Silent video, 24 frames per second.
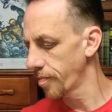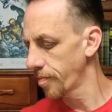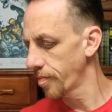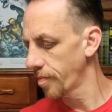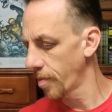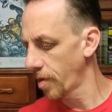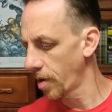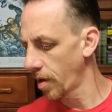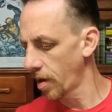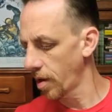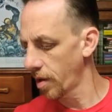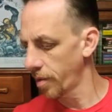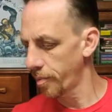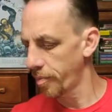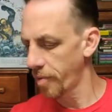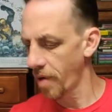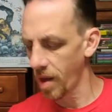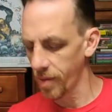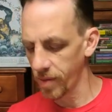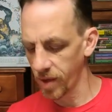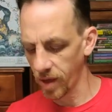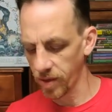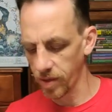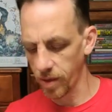probably on the
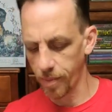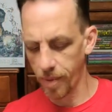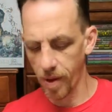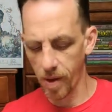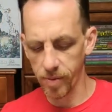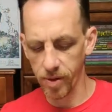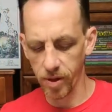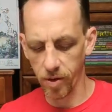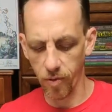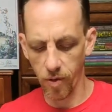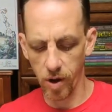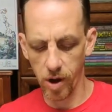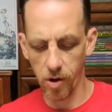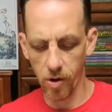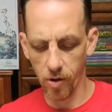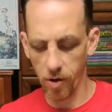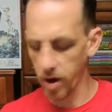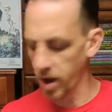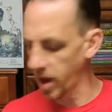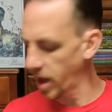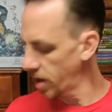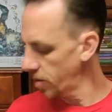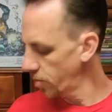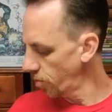public radar again
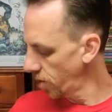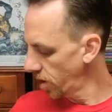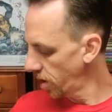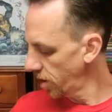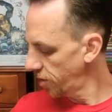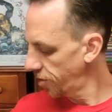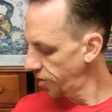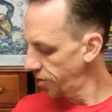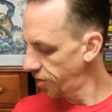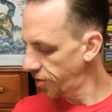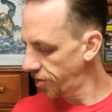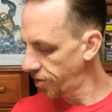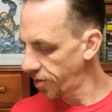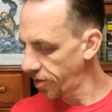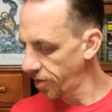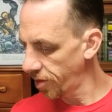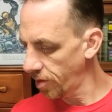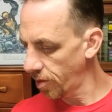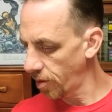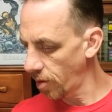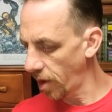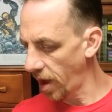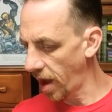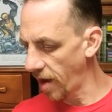with
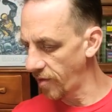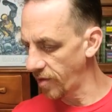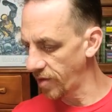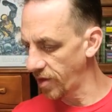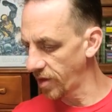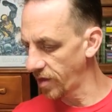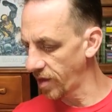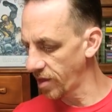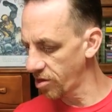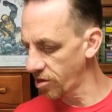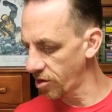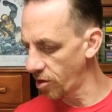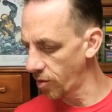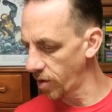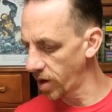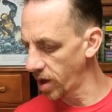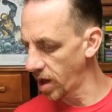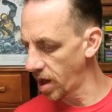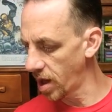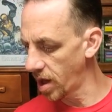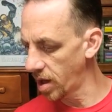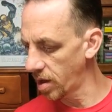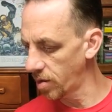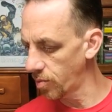everything that's going on
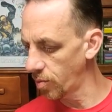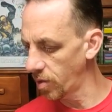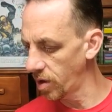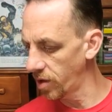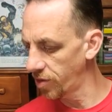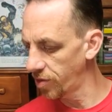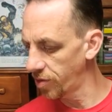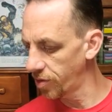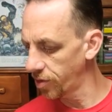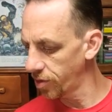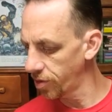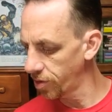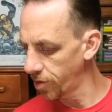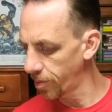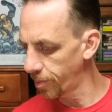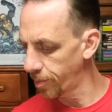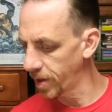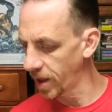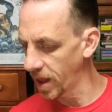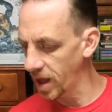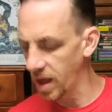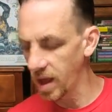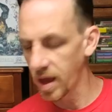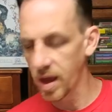with the
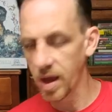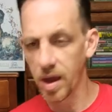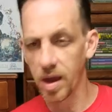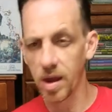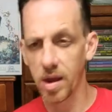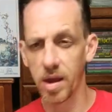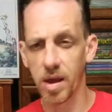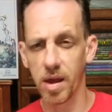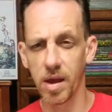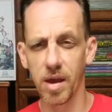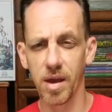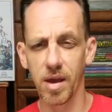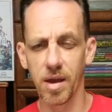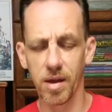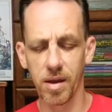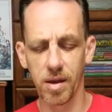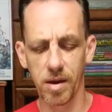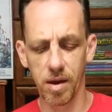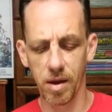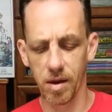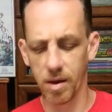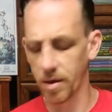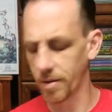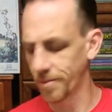Blade and
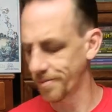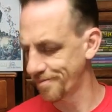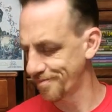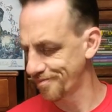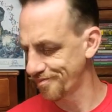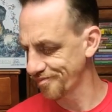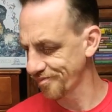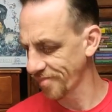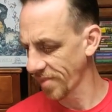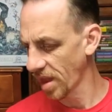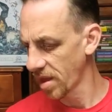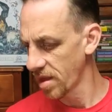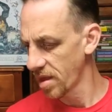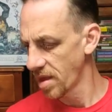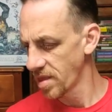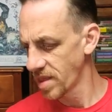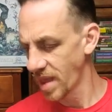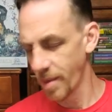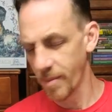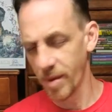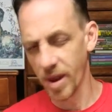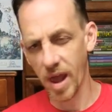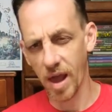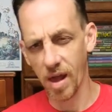Damien
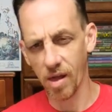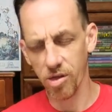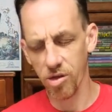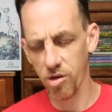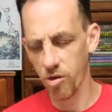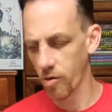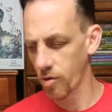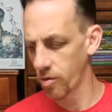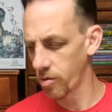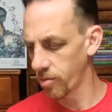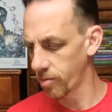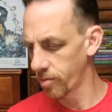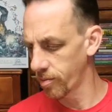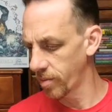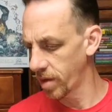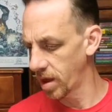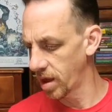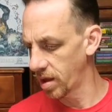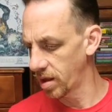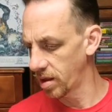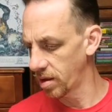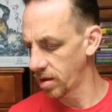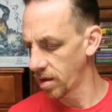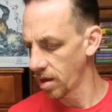Hellstrom. And
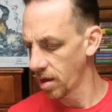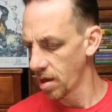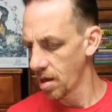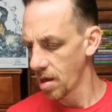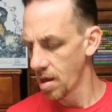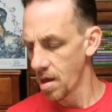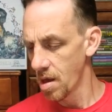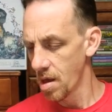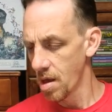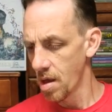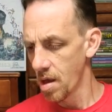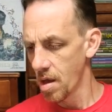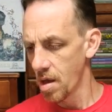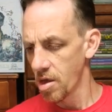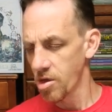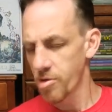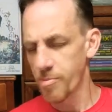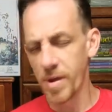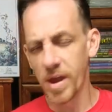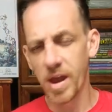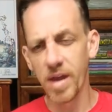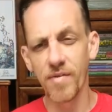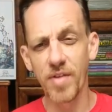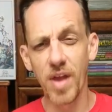speaking of Damien
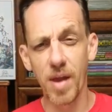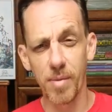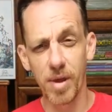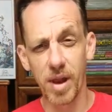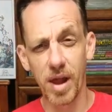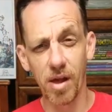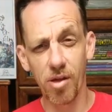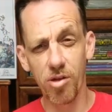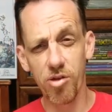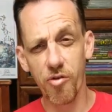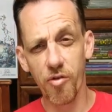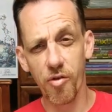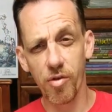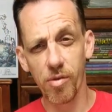Hellstrom,